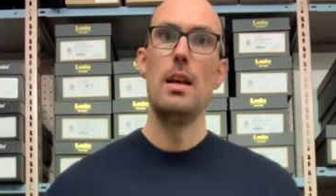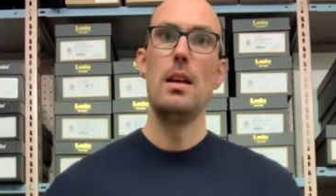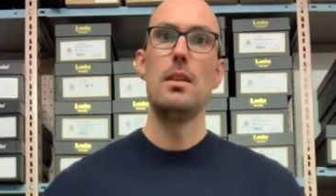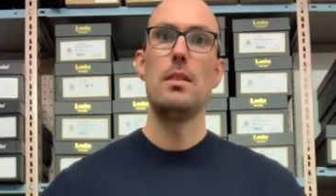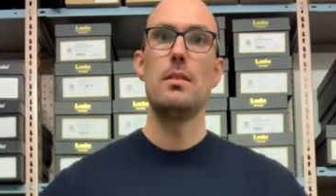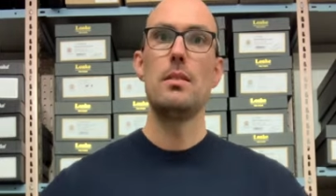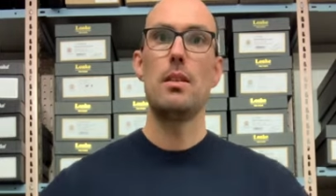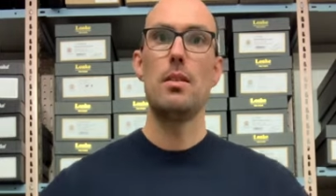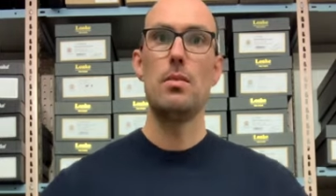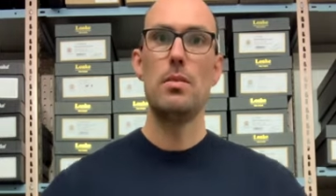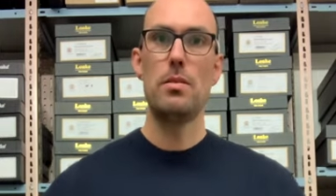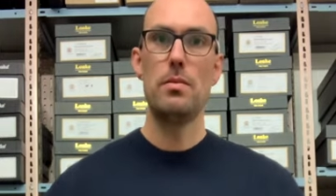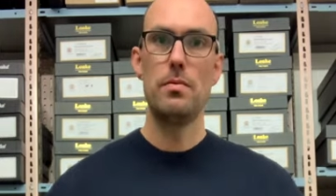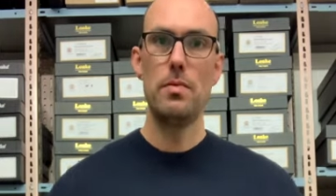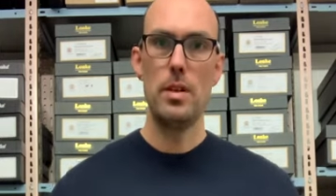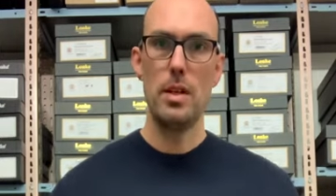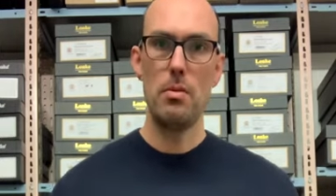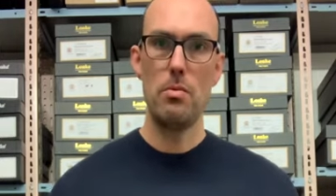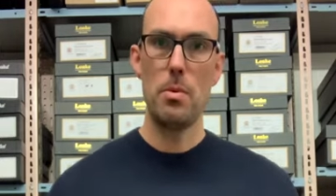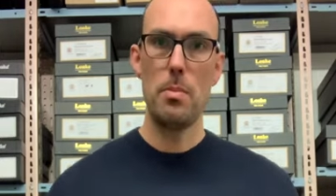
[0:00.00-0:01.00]
So it's
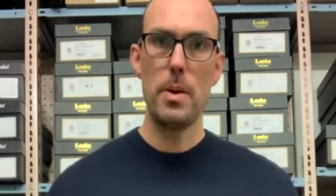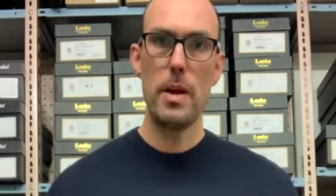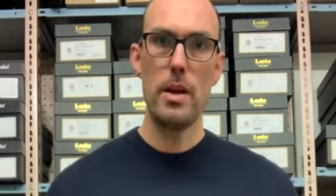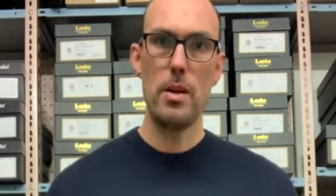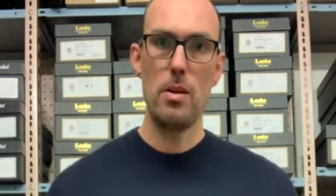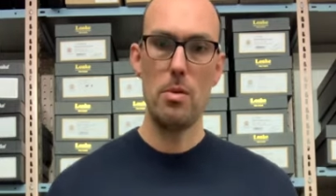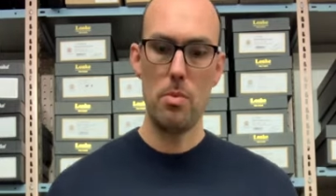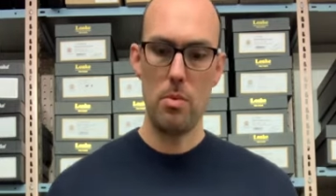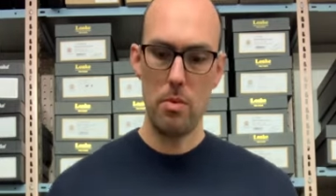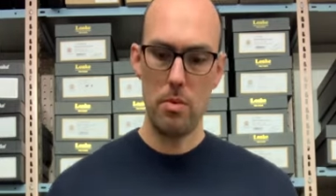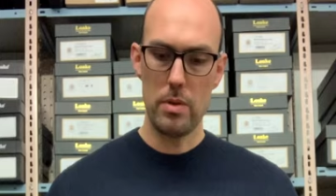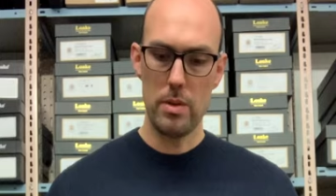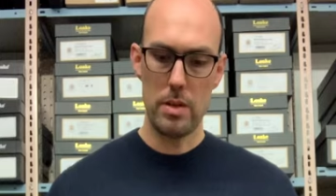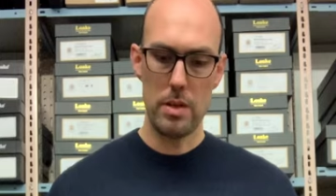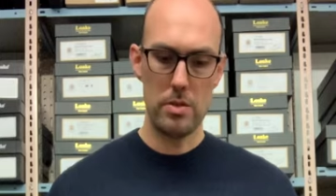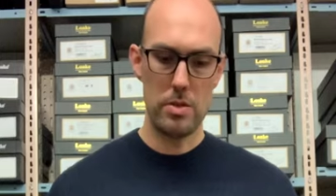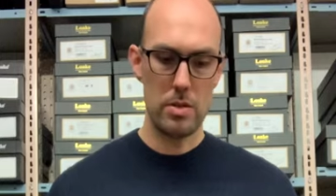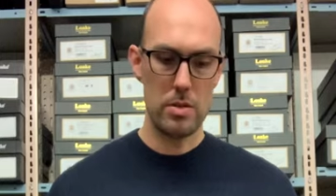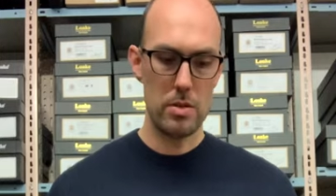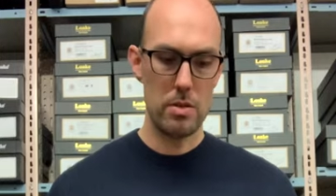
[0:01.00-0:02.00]
fully repairable and
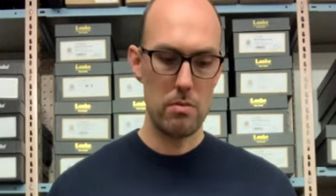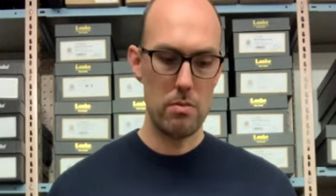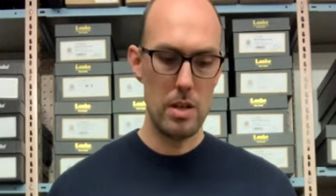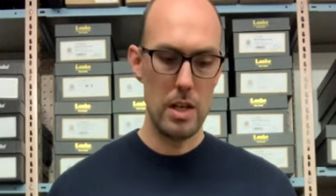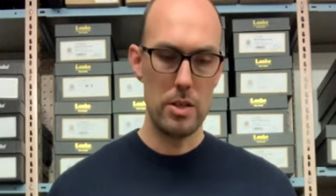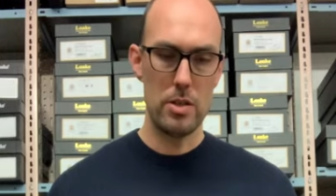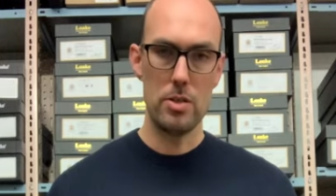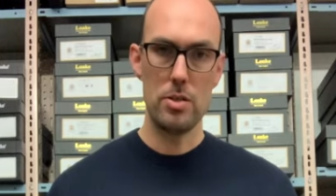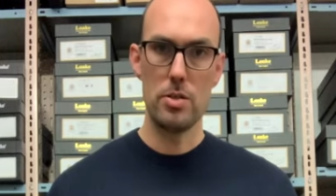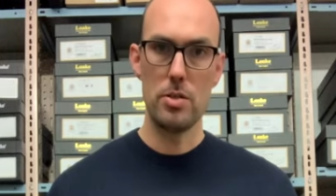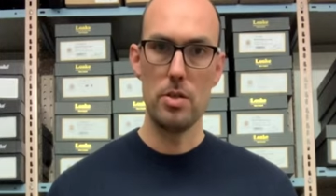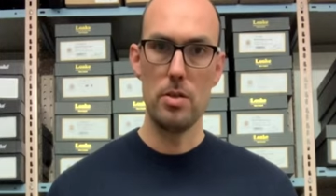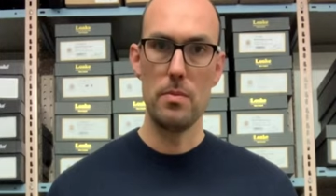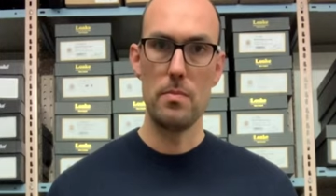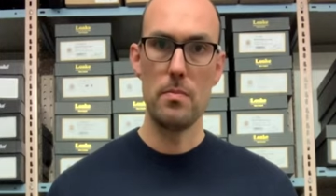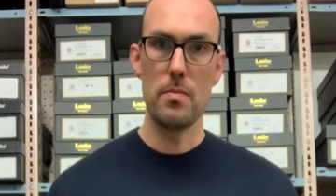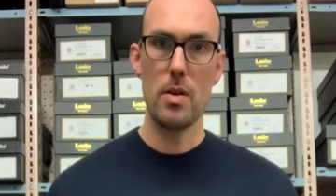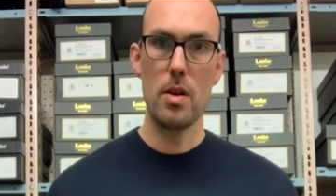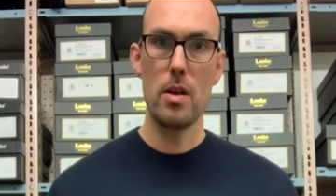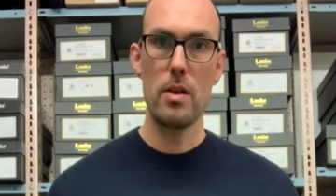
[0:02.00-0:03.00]
just a really good shoe.
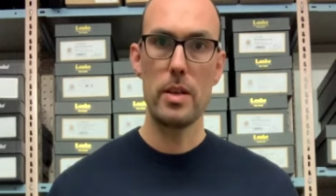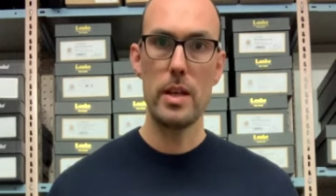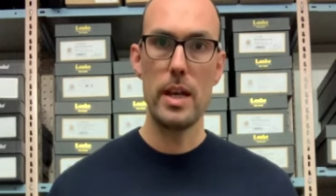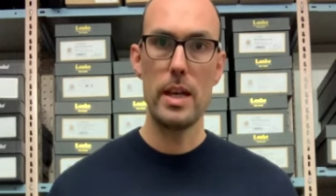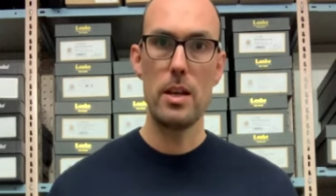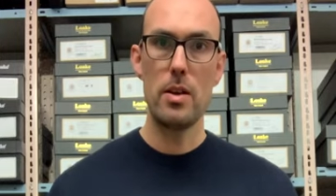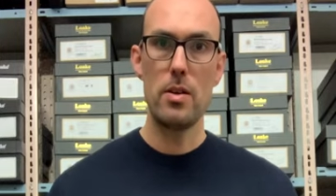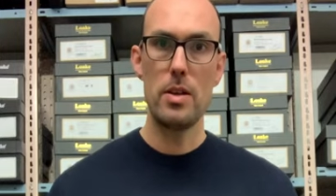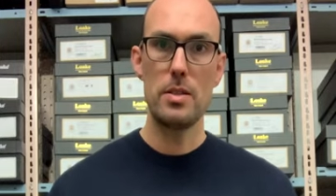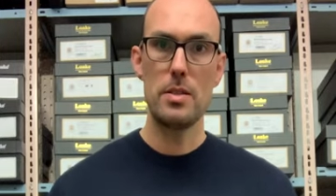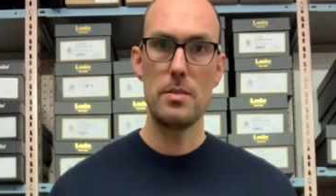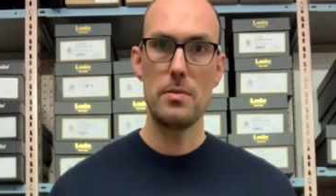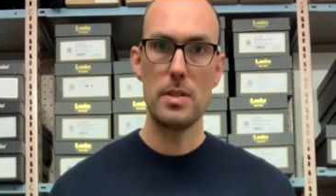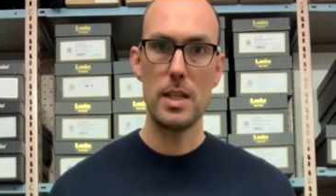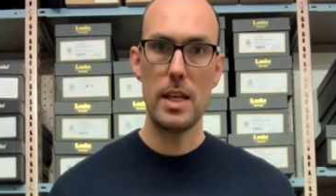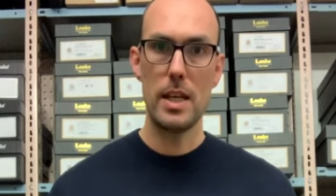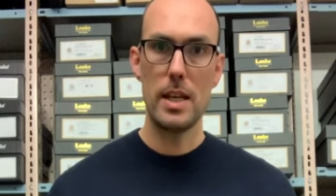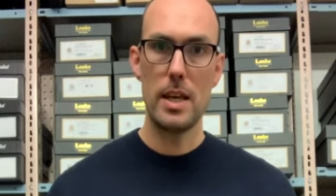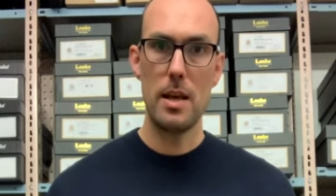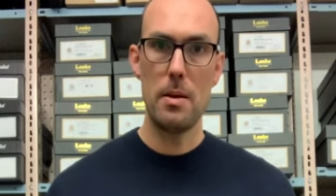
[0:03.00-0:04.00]
Okay guys,
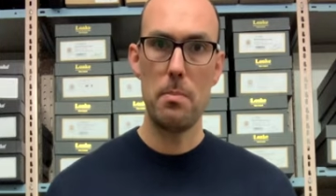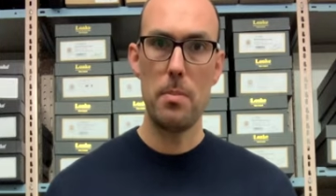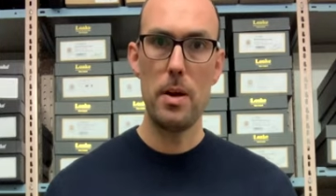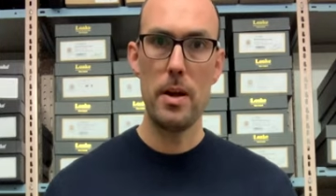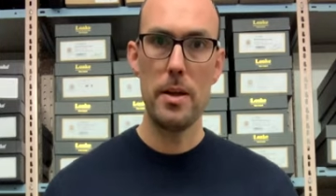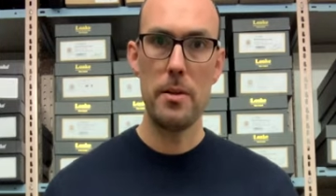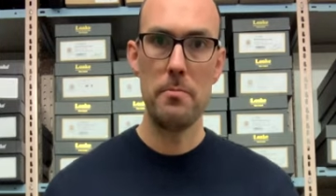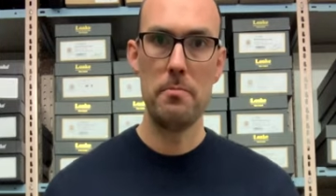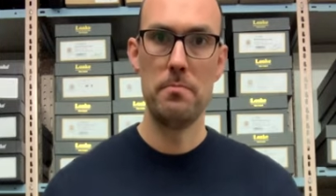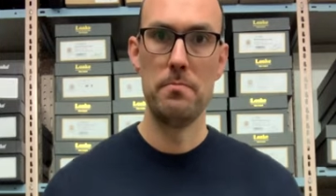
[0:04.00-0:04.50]
take care, bye.